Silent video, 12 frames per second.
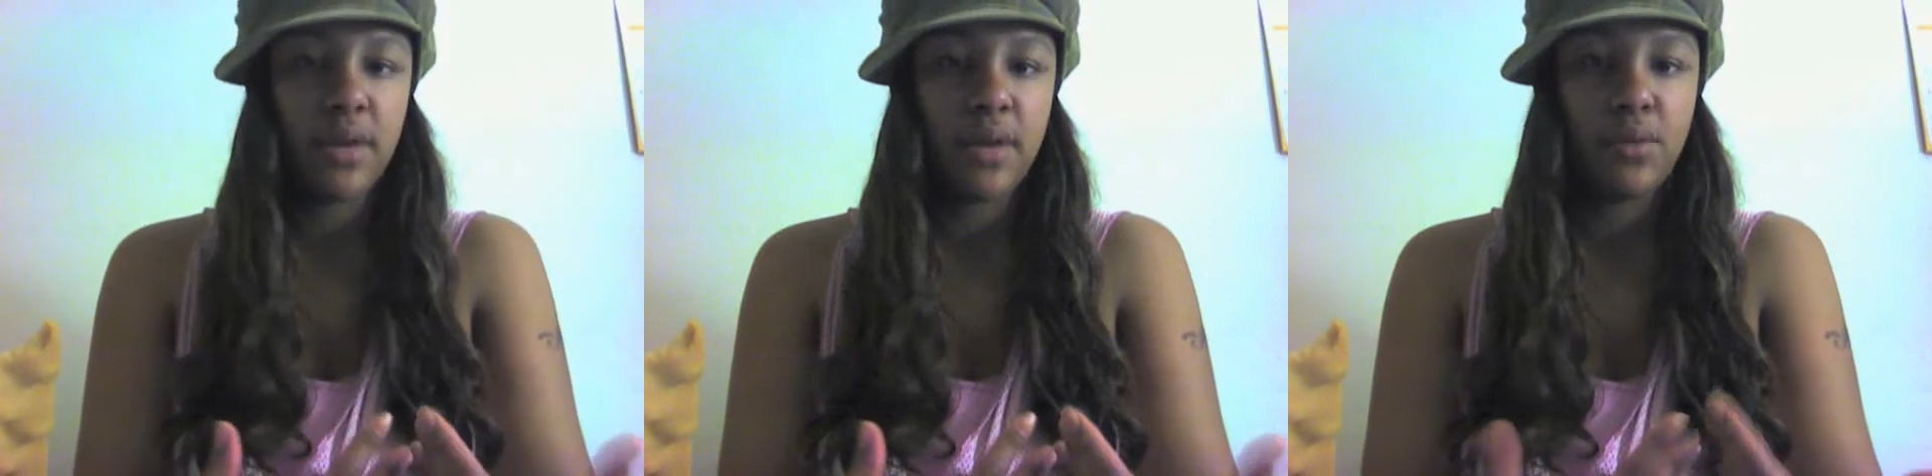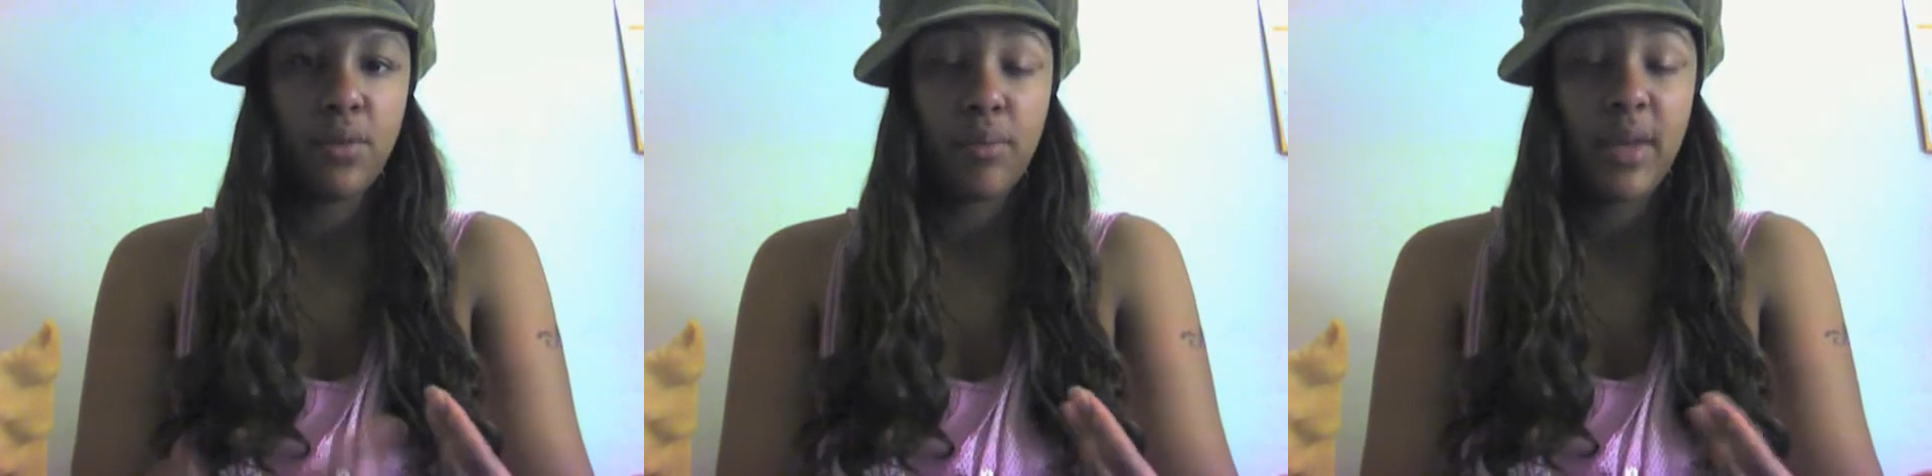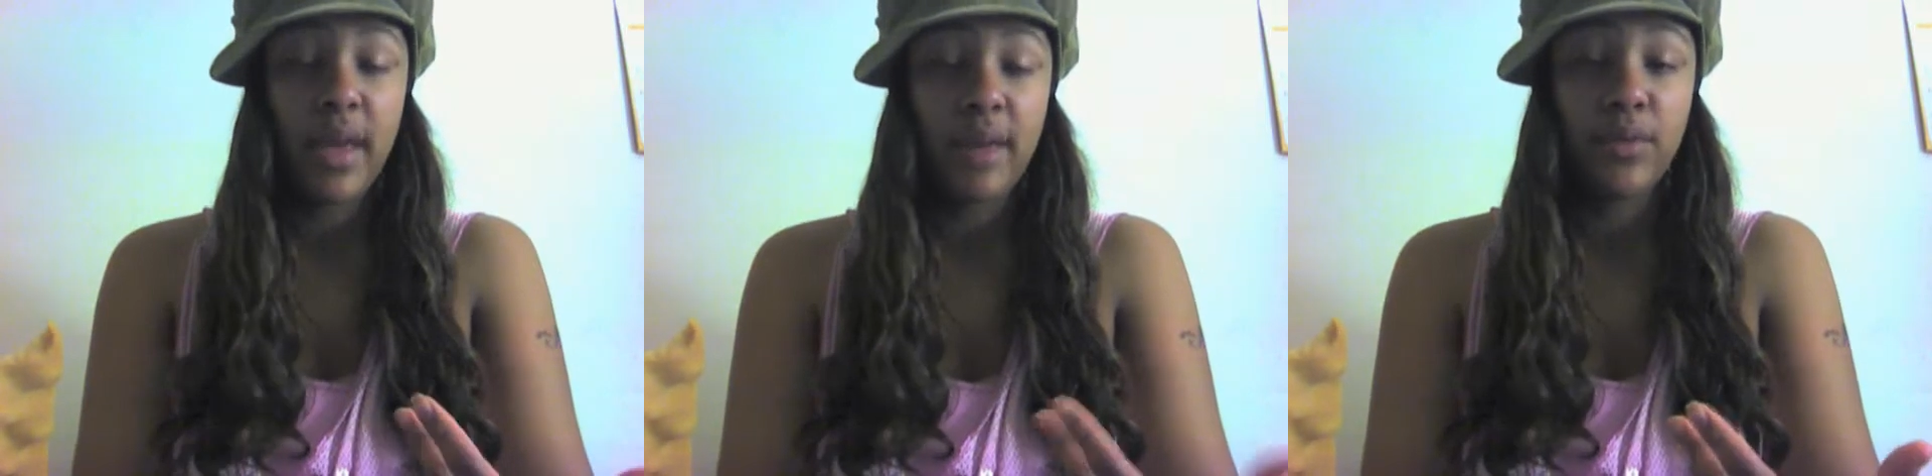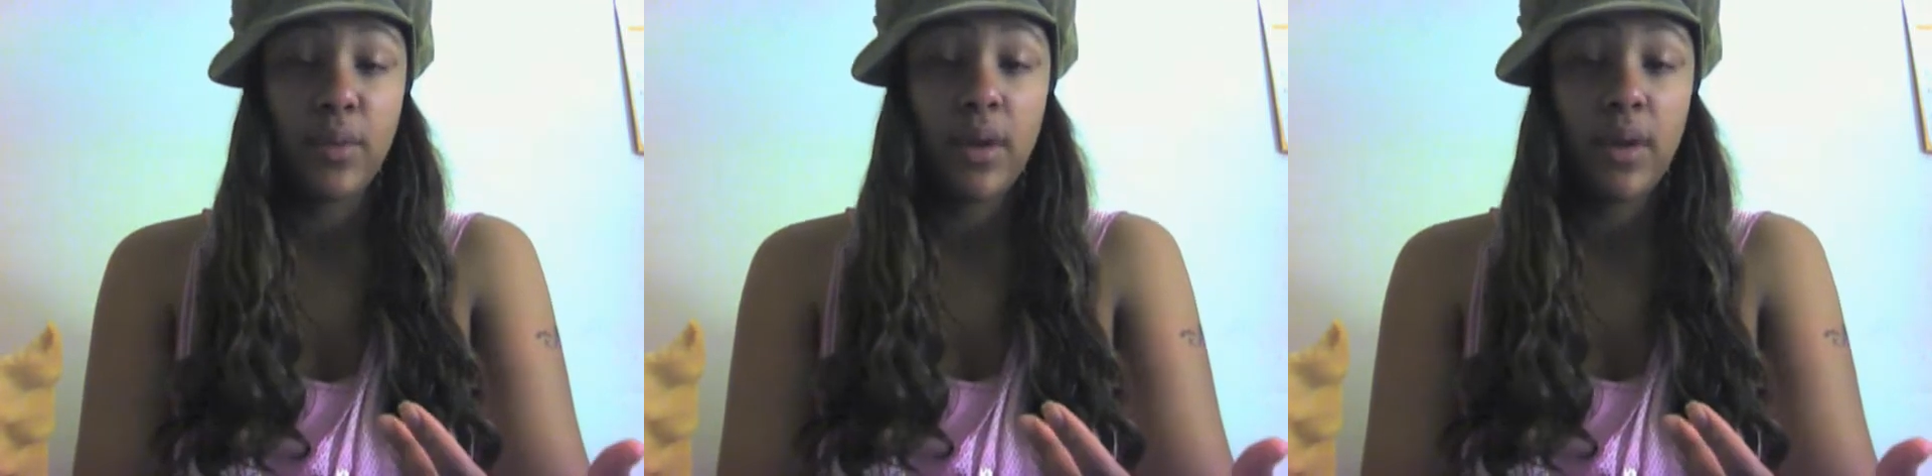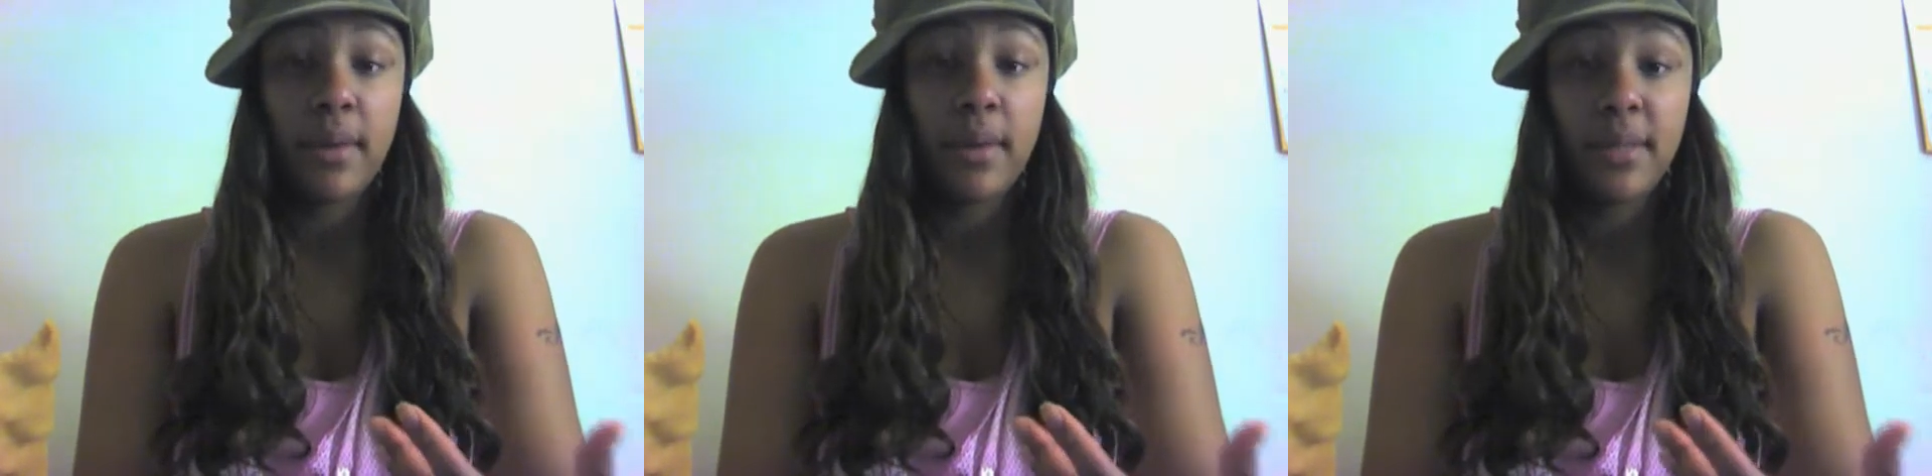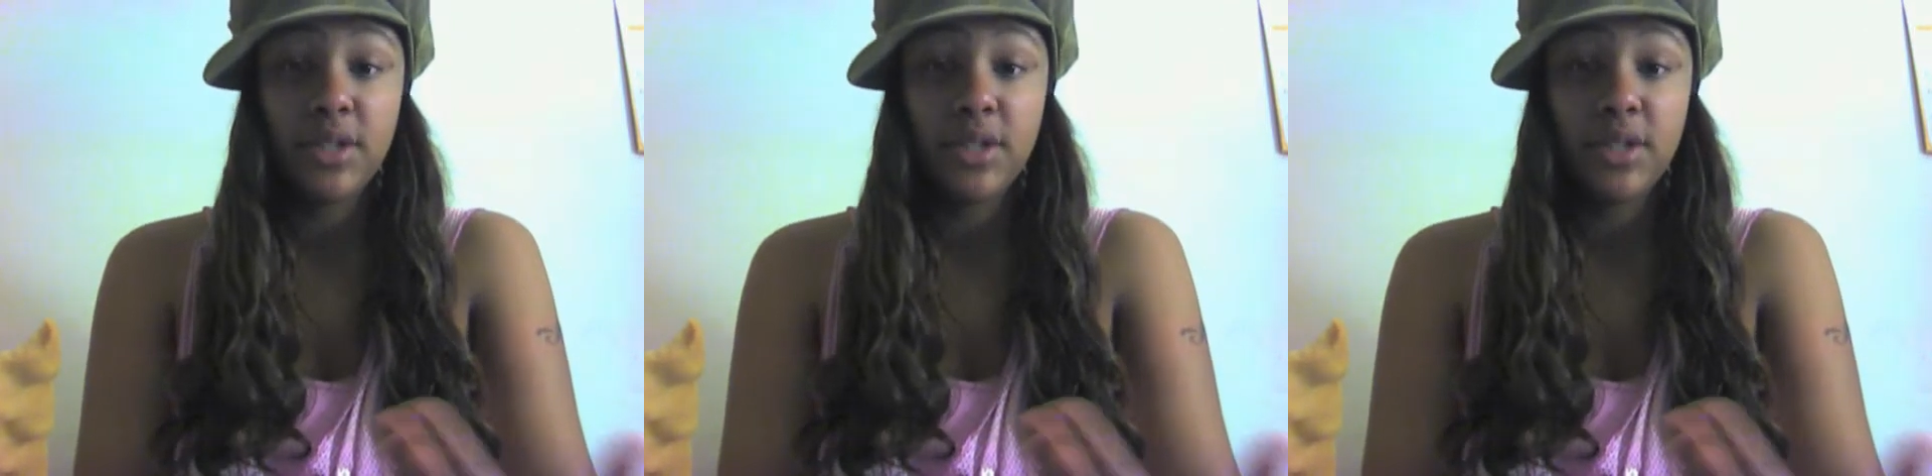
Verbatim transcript: I don't normally have to worry about